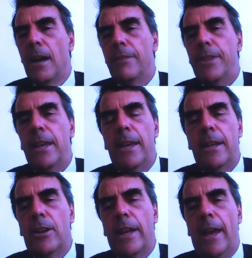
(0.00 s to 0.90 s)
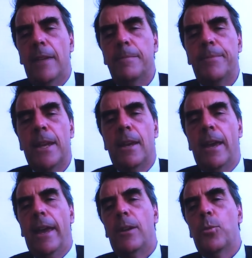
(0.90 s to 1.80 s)
the internet,
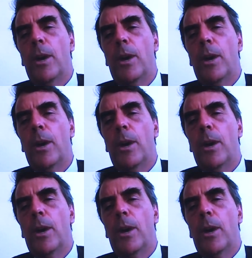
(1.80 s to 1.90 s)
and